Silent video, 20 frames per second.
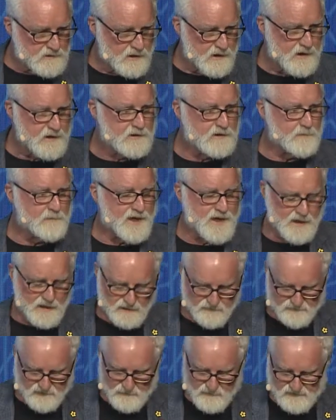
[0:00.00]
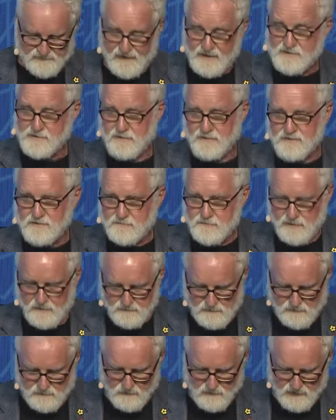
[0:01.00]
in demand from investors
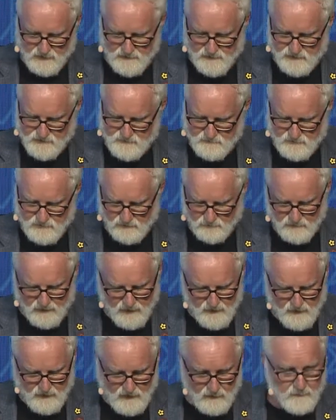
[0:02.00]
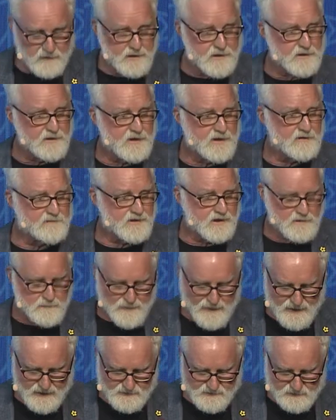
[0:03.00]
who were in this room, and we didn't have the
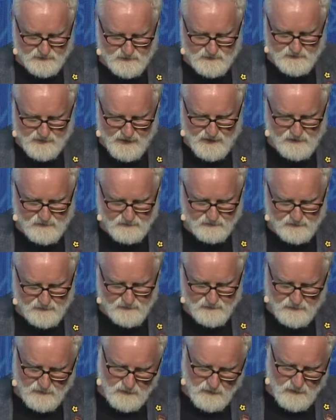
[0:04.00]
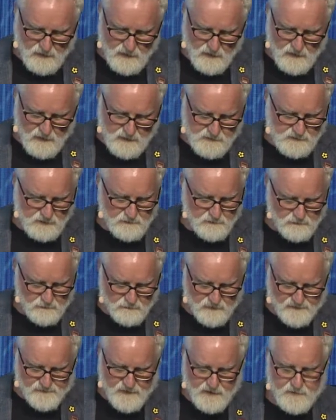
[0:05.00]
capacity to handle it. So
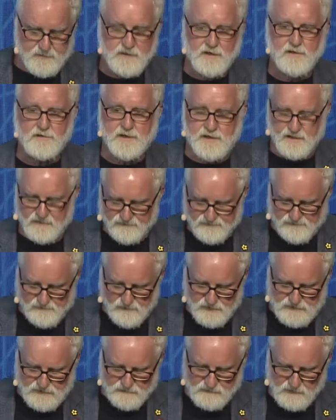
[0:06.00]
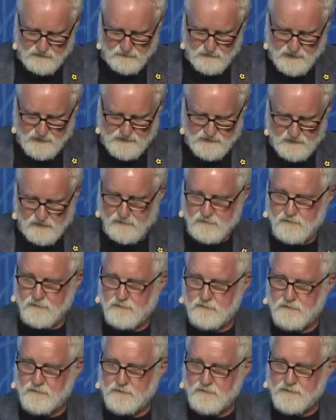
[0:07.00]
we've had to create a virtual rich
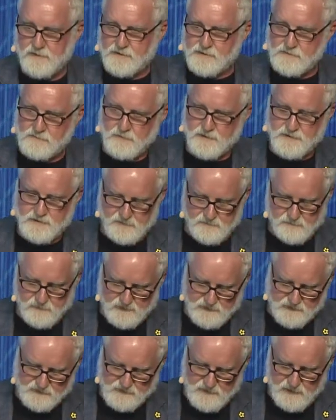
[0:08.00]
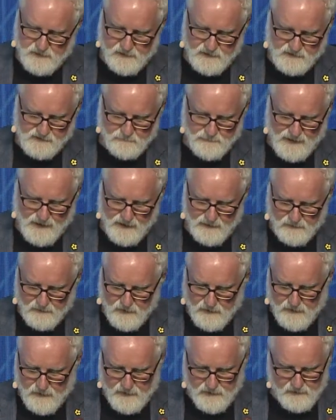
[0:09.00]
uncle, this is what the CD is about,
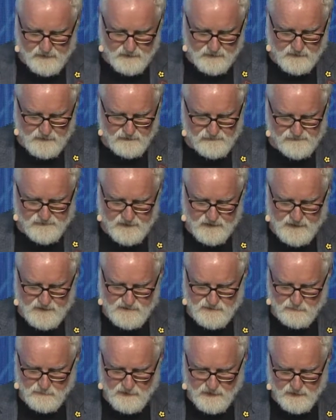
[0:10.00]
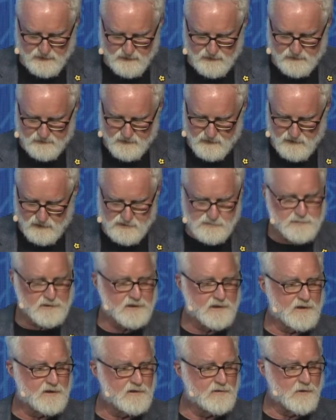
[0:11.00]
in a new financial product that goes
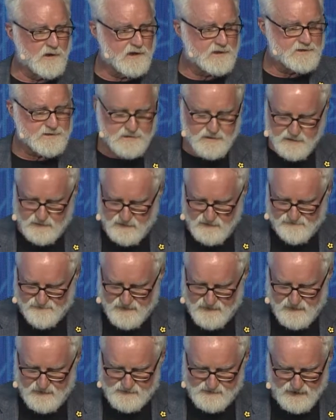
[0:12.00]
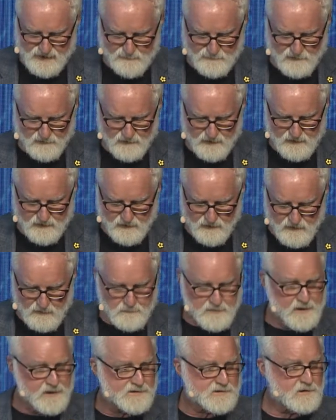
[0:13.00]
below where CDFIs operate
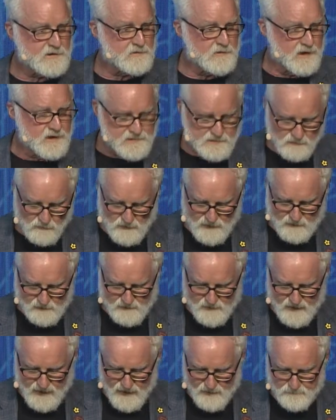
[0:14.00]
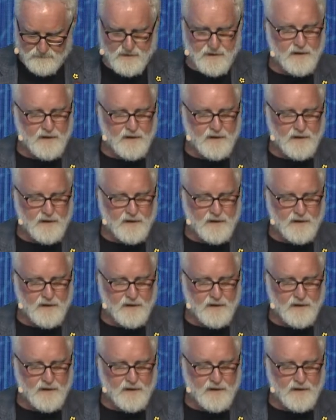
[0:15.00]
because of the racial wealth gap.